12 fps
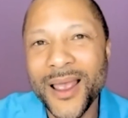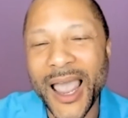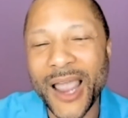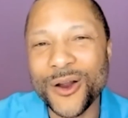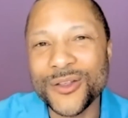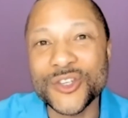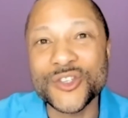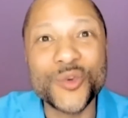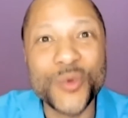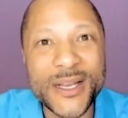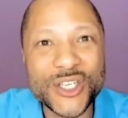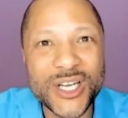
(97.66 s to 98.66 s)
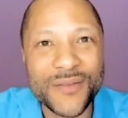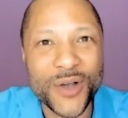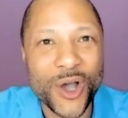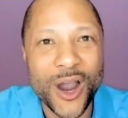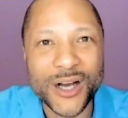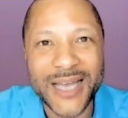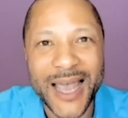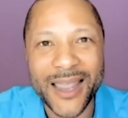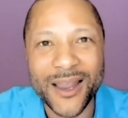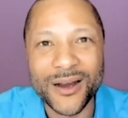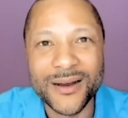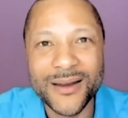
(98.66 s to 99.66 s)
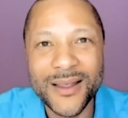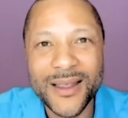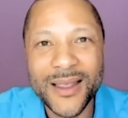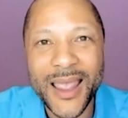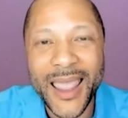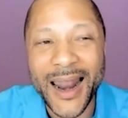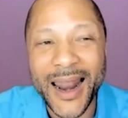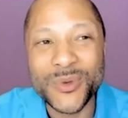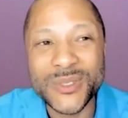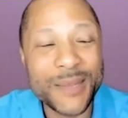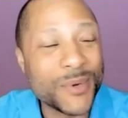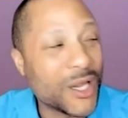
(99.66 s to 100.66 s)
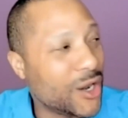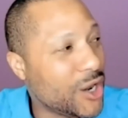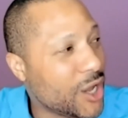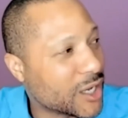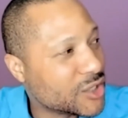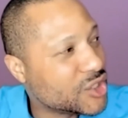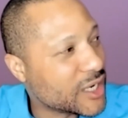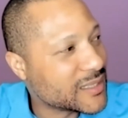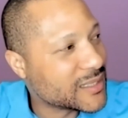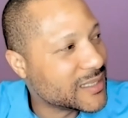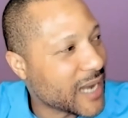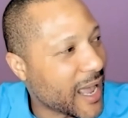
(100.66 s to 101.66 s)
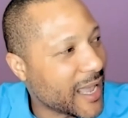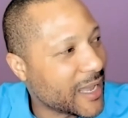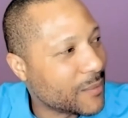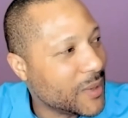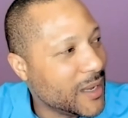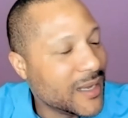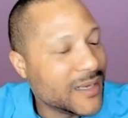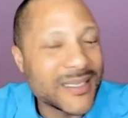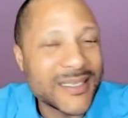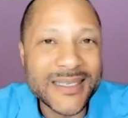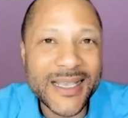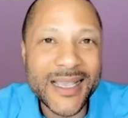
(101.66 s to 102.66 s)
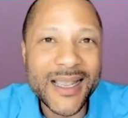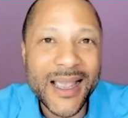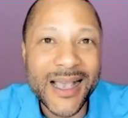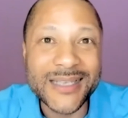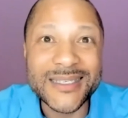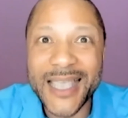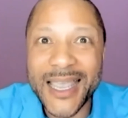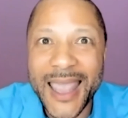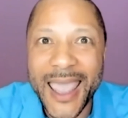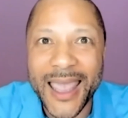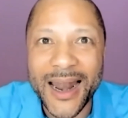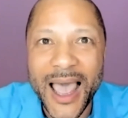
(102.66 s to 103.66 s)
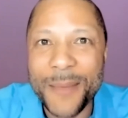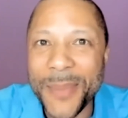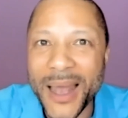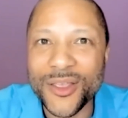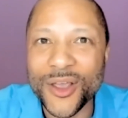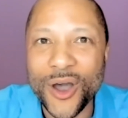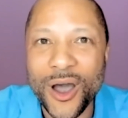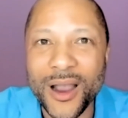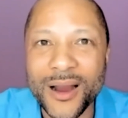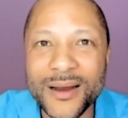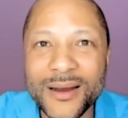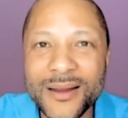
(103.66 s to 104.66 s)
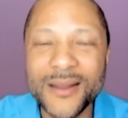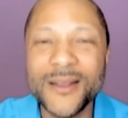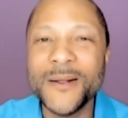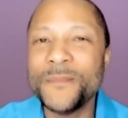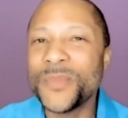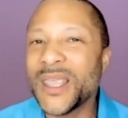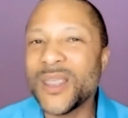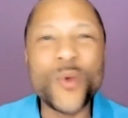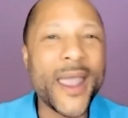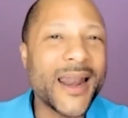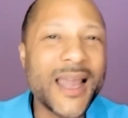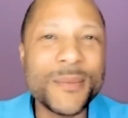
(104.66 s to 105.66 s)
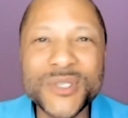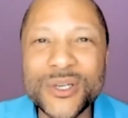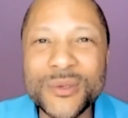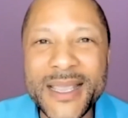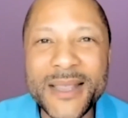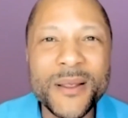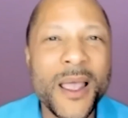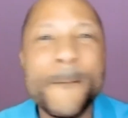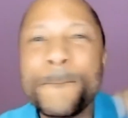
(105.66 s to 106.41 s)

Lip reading: I heard the screeching of a car tire, and I was able to look just in time to see a skinhead hop out of the car. He ran up to me,